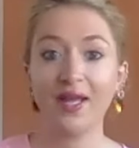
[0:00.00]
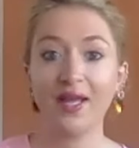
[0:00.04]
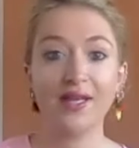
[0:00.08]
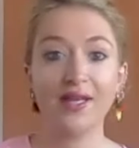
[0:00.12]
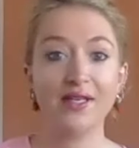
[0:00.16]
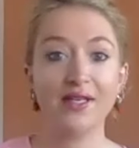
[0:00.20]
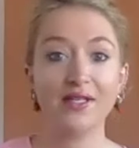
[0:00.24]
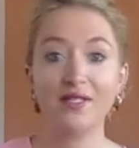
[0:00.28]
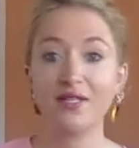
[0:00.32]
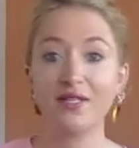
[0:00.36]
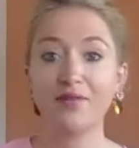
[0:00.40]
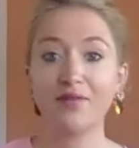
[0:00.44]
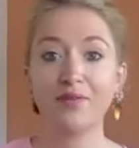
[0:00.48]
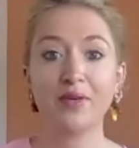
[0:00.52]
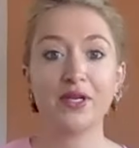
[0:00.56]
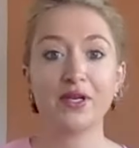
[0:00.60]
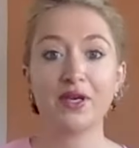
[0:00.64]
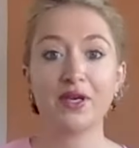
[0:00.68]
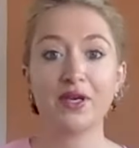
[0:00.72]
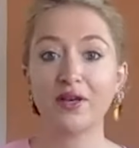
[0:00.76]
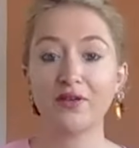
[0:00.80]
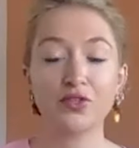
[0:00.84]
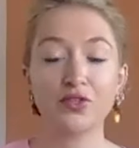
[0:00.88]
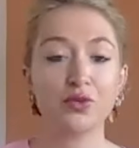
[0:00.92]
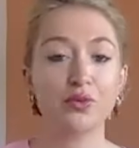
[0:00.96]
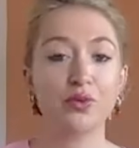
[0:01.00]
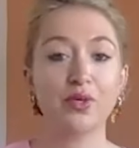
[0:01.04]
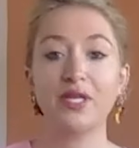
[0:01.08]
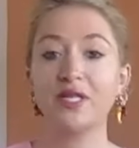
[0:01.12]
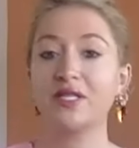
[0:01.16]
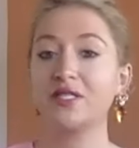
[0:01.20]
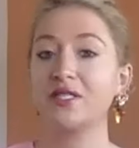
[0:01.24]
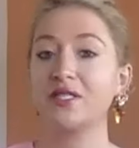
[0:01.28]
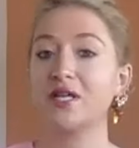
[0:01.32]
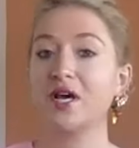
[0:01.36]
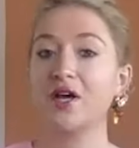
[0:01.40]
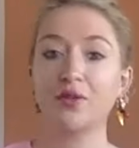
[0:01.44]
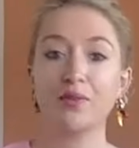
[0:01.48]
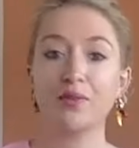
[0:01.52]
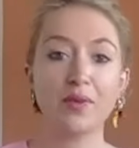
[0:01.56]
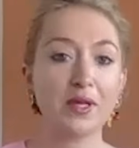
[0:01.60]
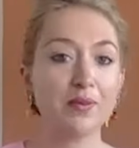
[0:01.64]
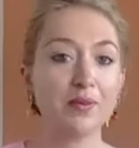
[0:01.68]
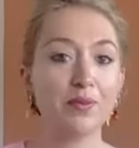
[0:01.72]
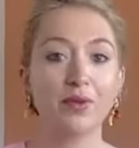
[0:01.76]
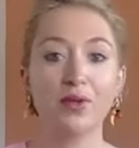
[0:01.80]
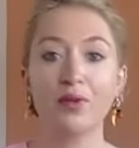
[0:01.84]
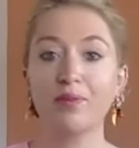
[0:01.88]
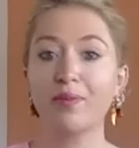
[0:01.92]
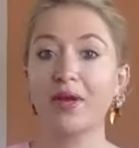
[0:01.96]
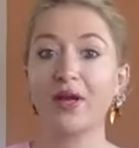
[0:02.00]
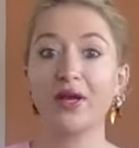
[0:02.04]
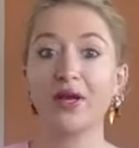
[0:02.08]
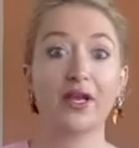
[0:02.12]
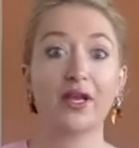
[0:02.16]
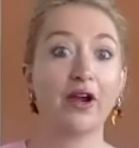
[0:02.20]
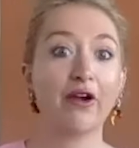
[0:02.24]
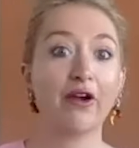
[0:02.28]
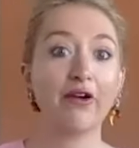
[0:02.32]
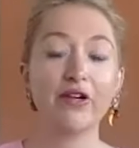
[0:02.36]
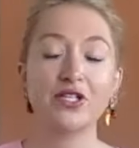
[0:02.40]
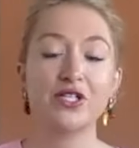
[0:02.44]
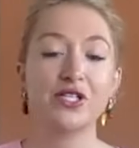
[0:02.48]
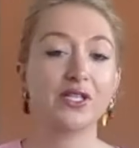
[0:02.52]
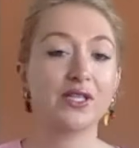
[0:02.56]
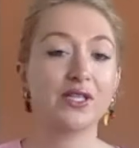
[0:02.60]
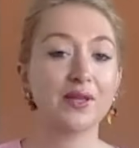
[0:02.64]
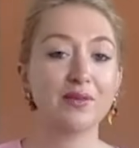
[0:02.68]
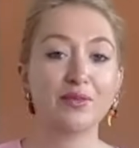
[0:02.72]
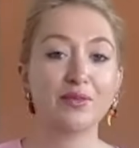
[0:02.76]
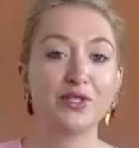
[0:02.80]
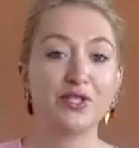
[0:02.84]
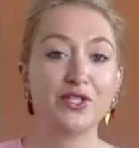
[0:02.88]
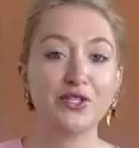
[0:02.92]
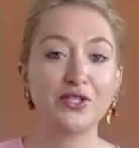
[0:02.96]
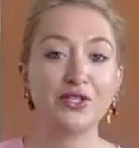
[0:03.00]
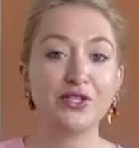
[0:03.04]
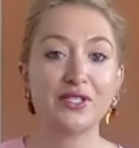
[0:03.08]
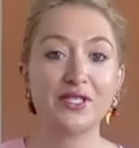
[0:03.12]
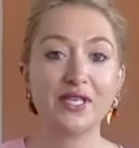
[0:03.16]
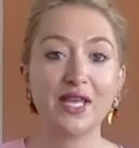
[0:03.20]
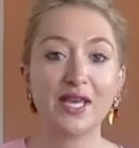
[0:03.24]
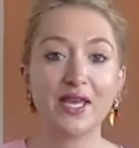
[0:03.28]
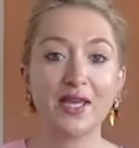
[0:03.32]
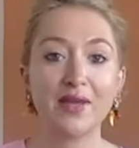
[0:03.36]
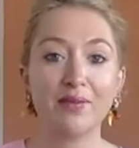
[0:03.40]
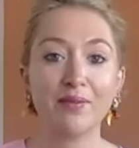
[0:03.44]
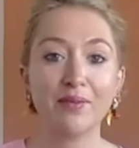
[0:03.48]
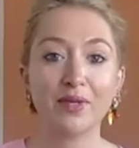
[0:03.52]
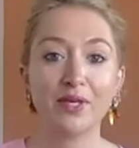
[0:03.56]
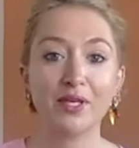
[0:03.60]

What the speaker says: and have been kind of talking to other people about encouraging them to do the same.